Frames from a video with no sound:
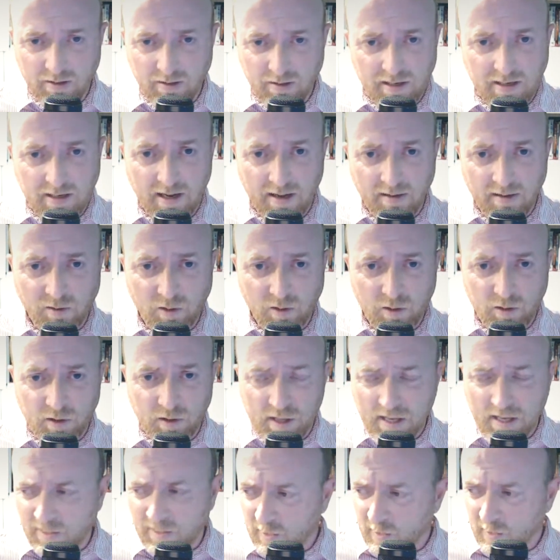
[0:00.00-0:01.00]
you know, good
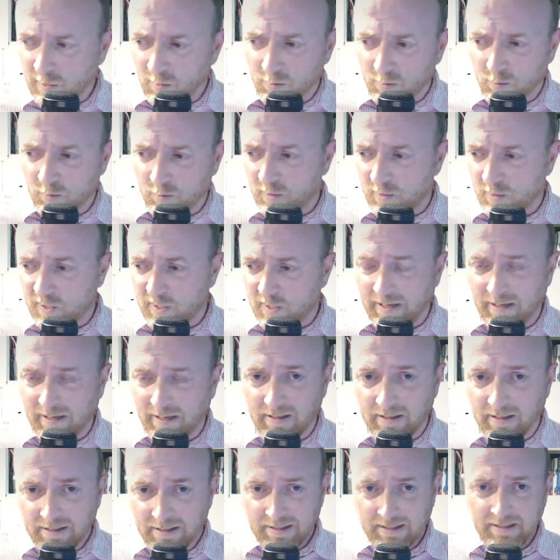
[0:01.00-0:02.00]
things, as long as it's being
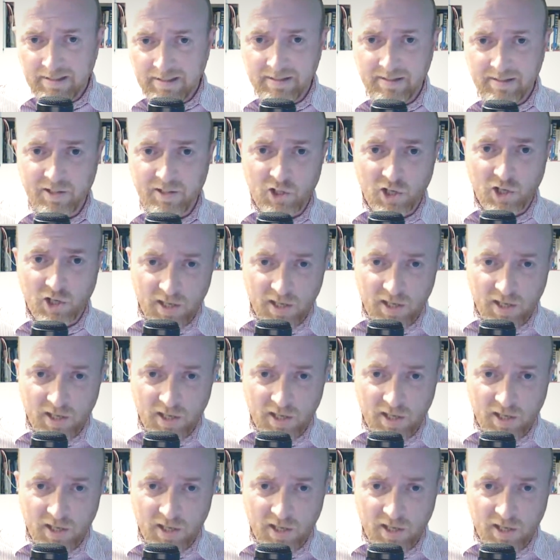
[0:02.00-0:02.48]
the church